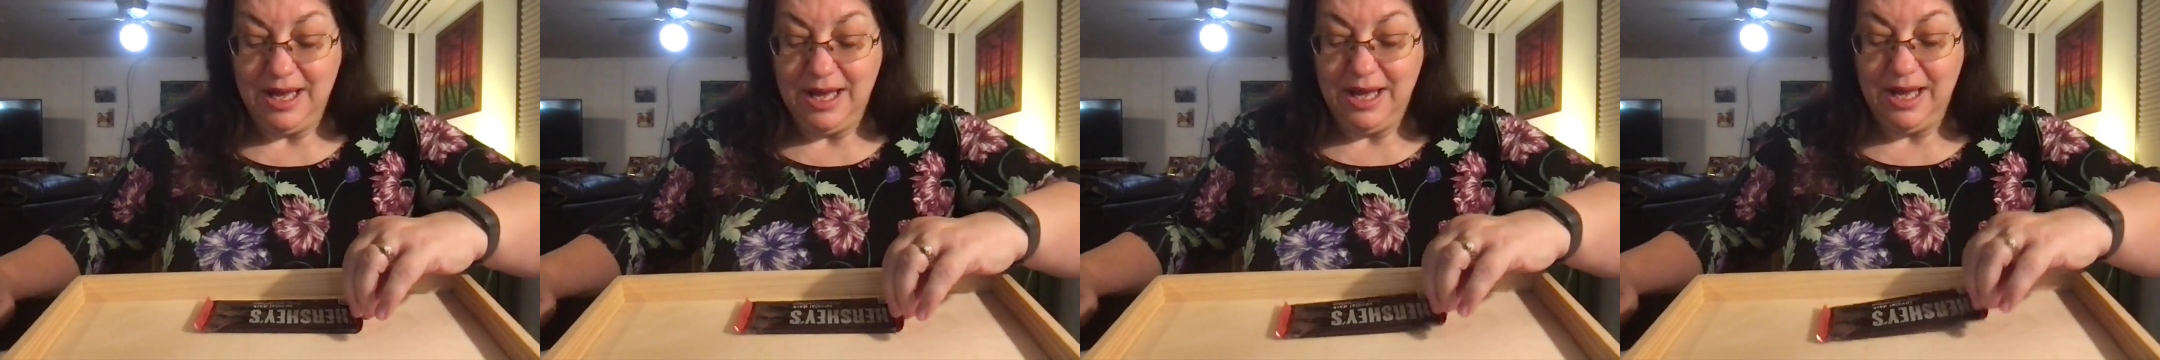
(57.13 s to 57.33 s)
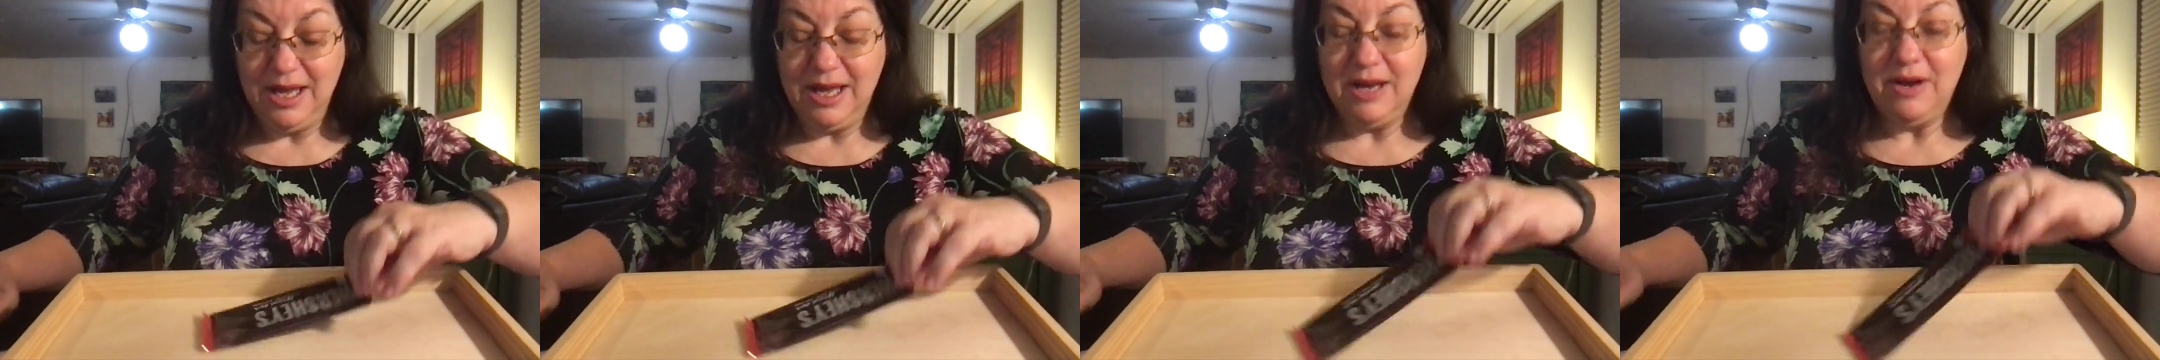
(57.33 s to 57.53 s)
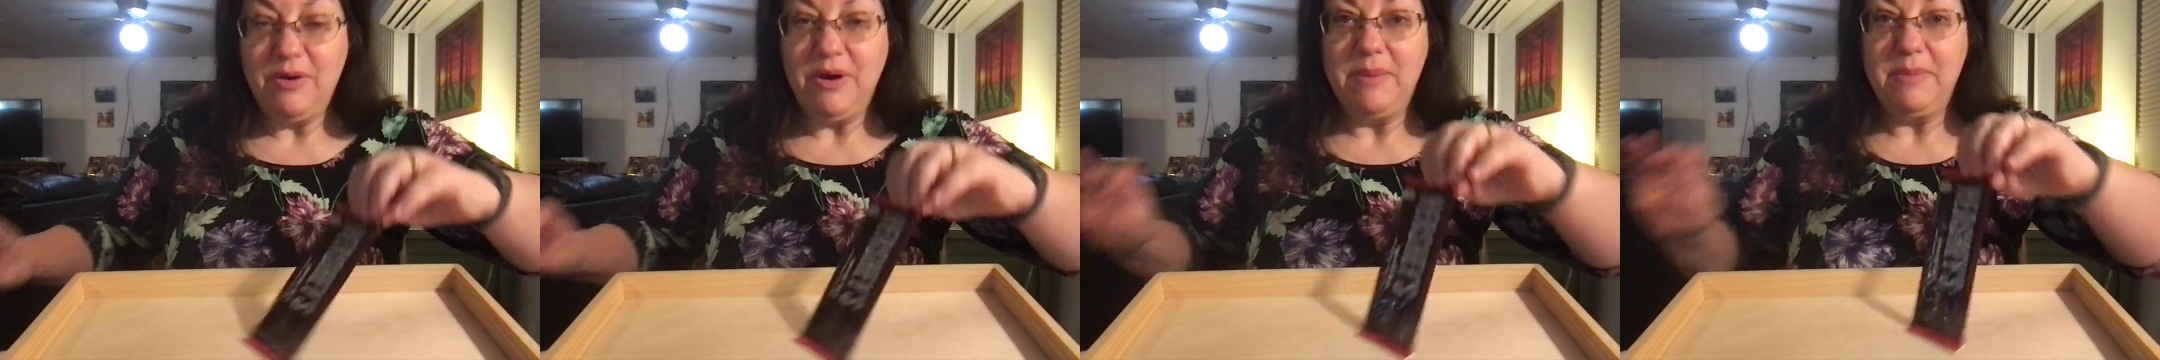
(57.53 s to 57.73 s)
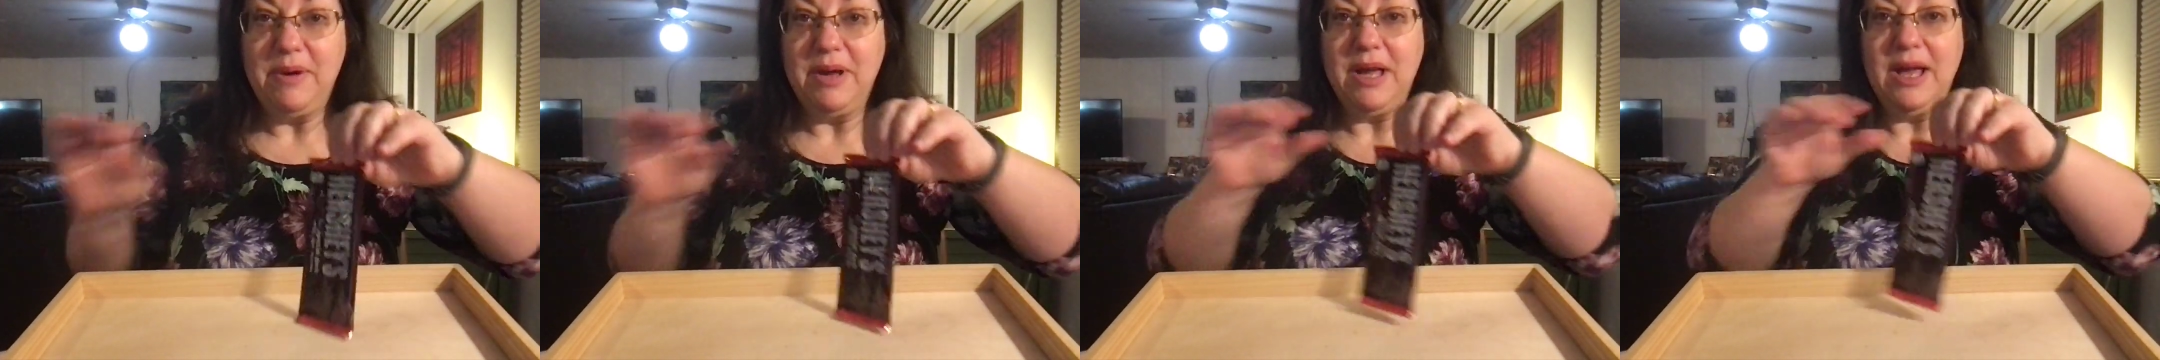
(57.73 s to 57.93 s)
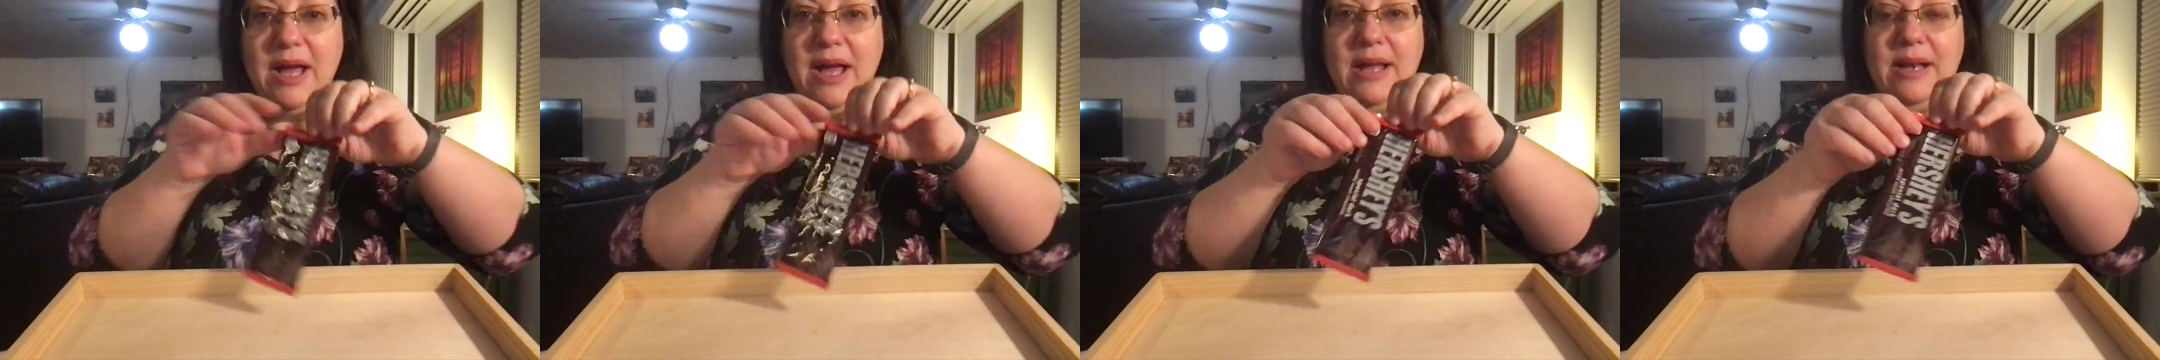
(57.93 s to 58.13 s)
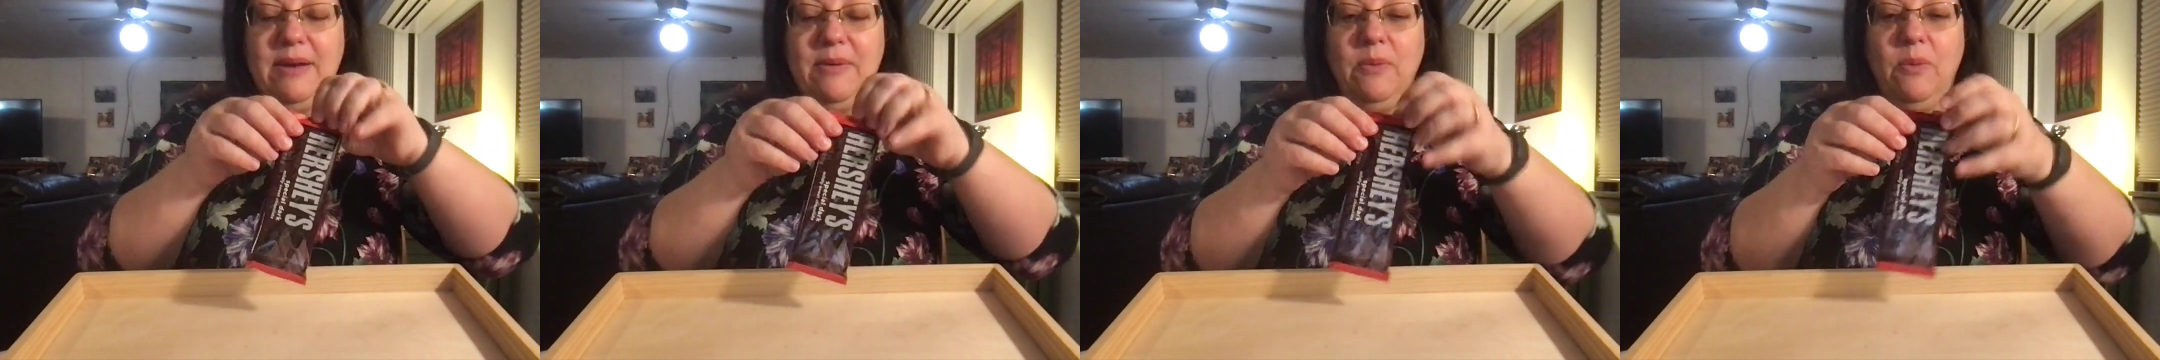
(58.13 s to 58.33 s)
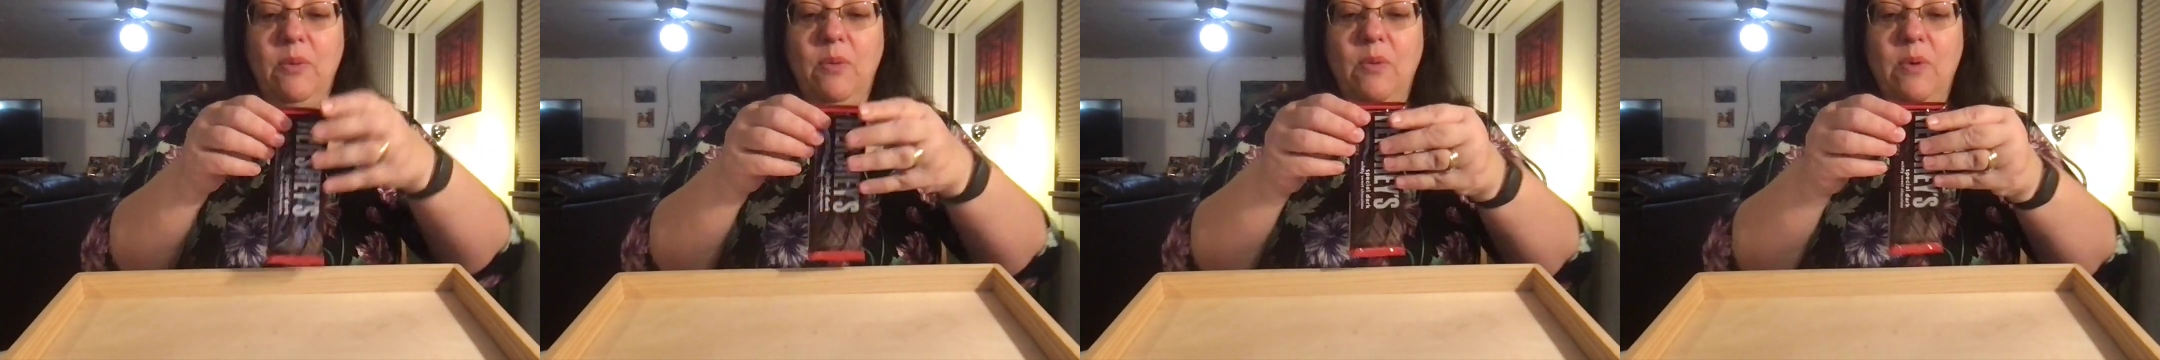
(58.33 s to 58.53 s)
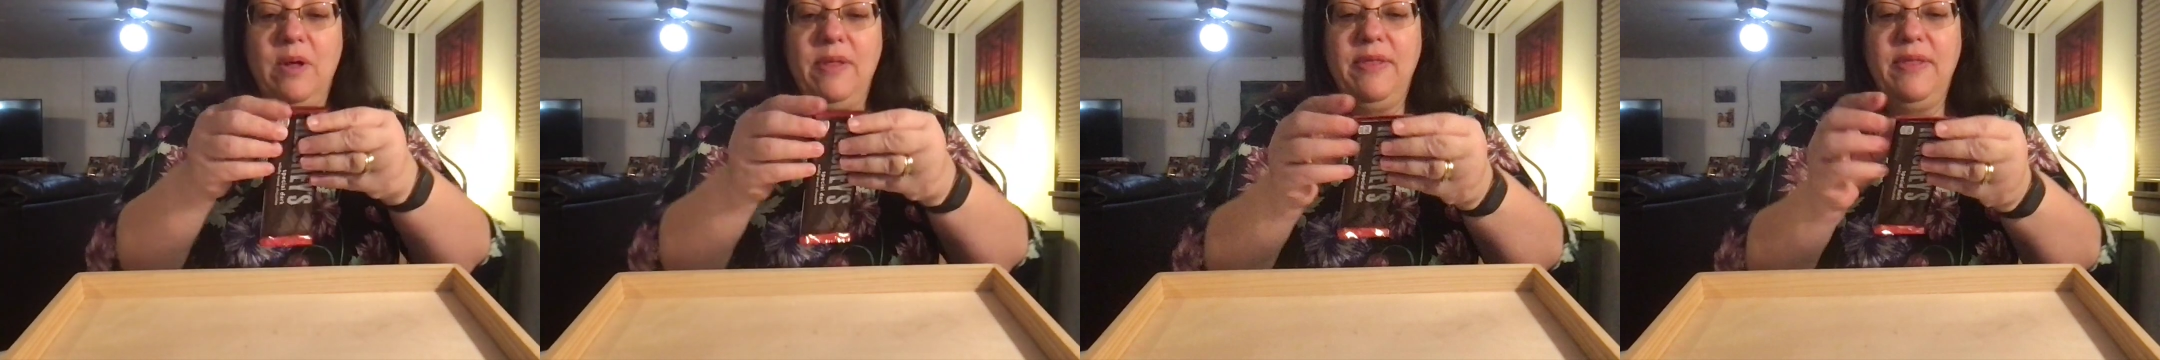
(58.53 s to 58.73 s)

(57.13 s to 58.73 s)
And Grandma got one